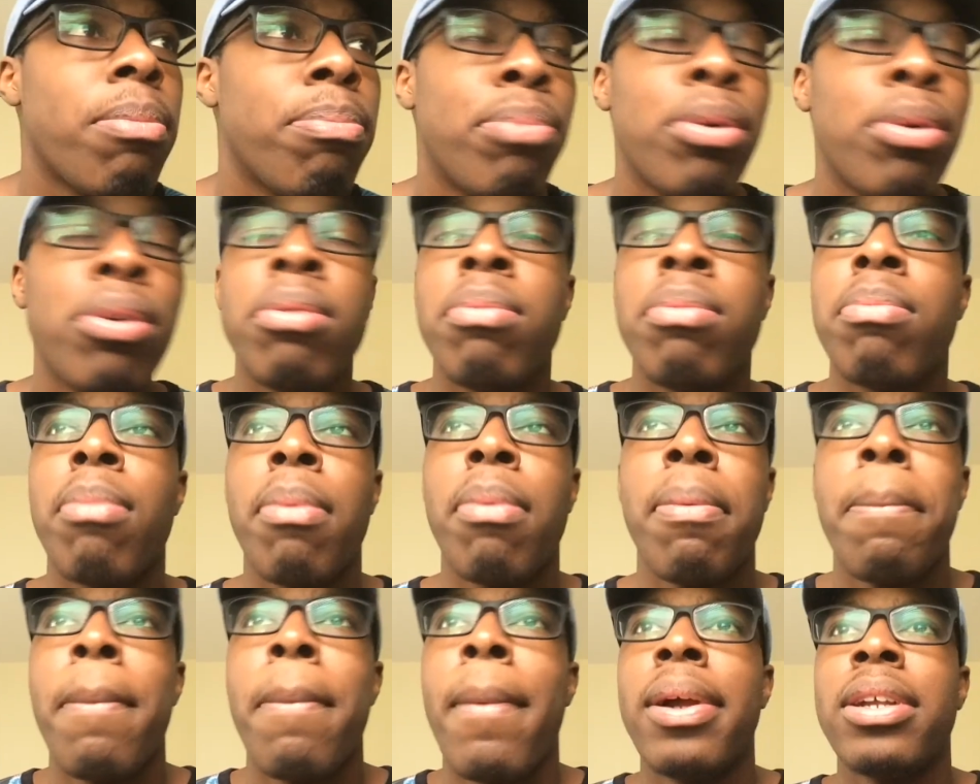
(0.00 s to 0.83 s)
boom,
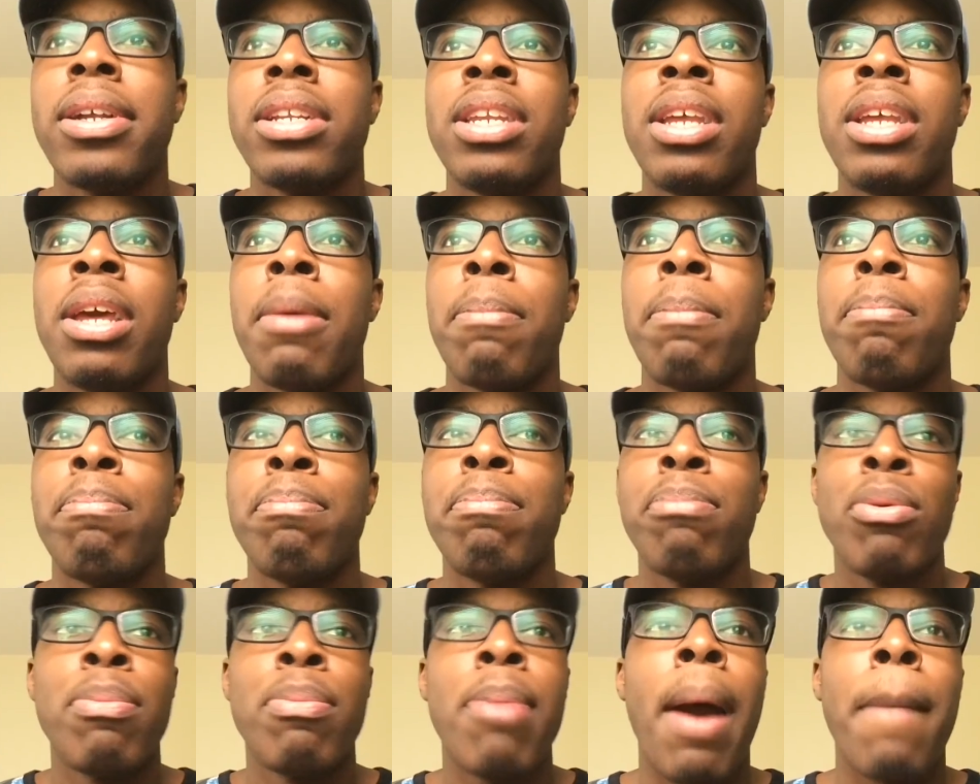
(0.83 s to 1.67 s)
then
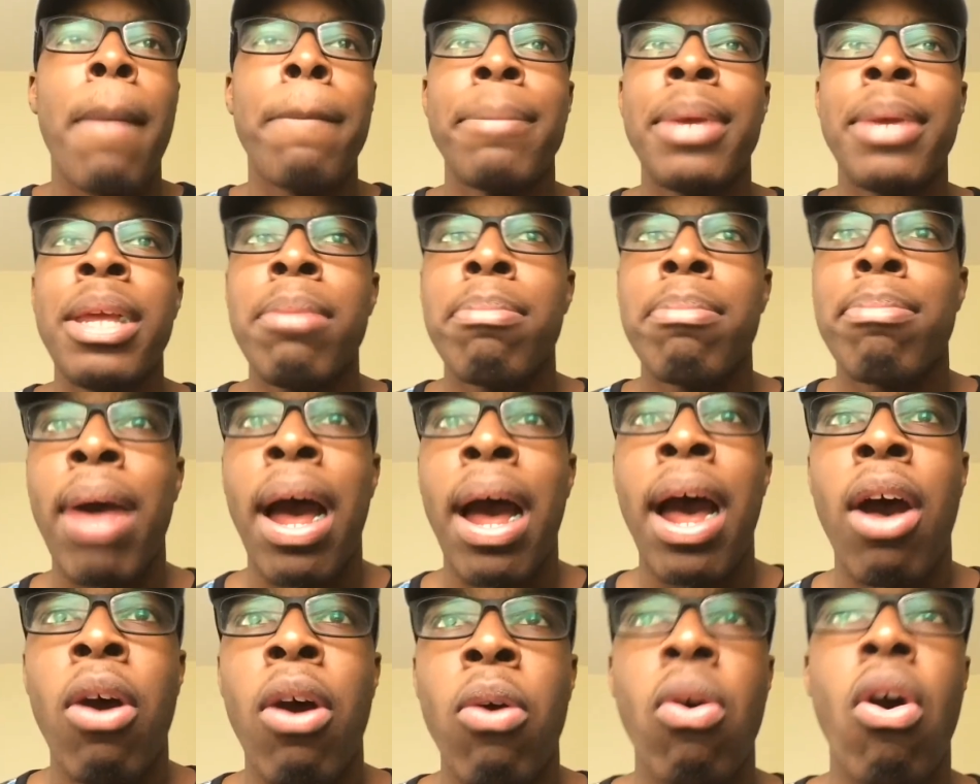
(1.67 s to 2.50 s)
boop bop bink
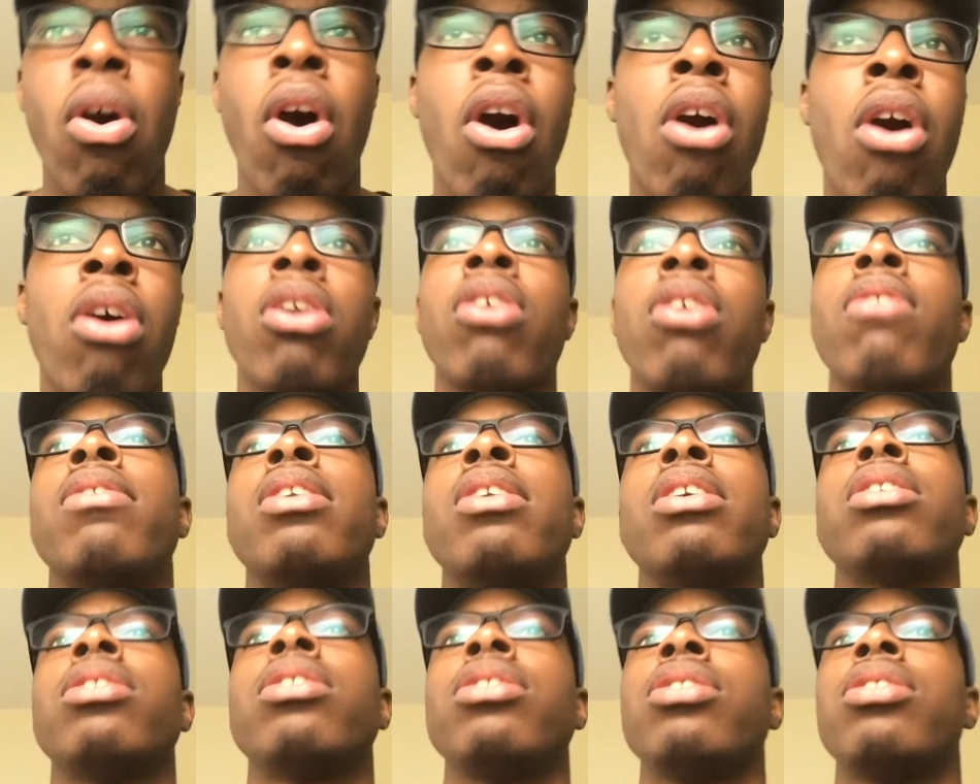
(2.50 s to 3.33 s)
bow all over
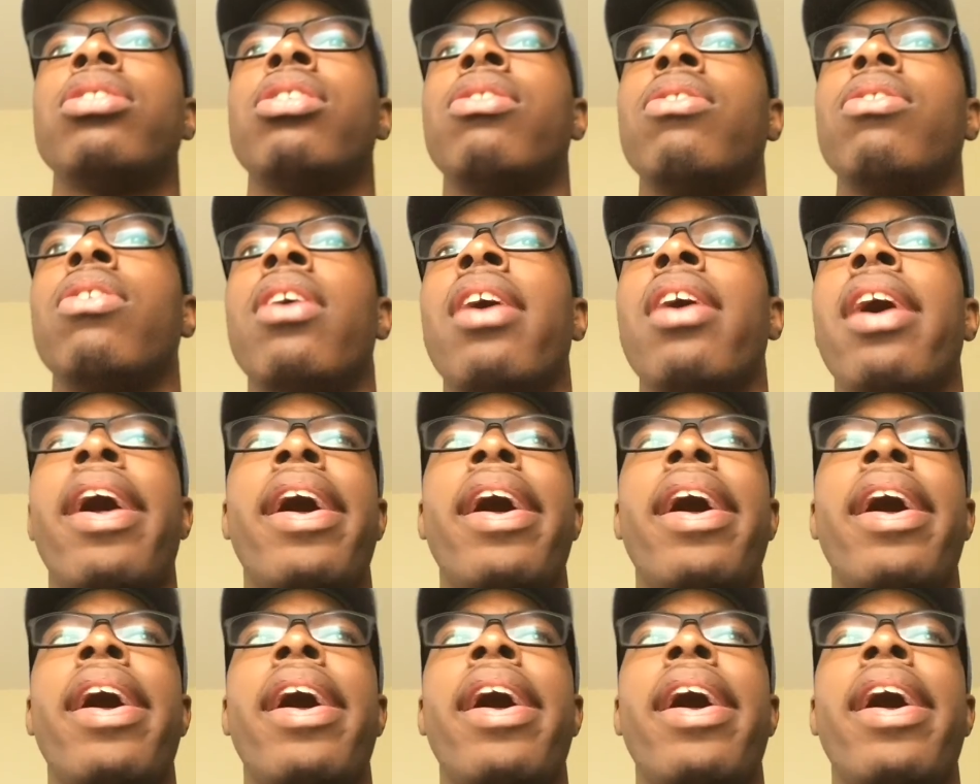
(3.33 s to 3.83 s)
her. So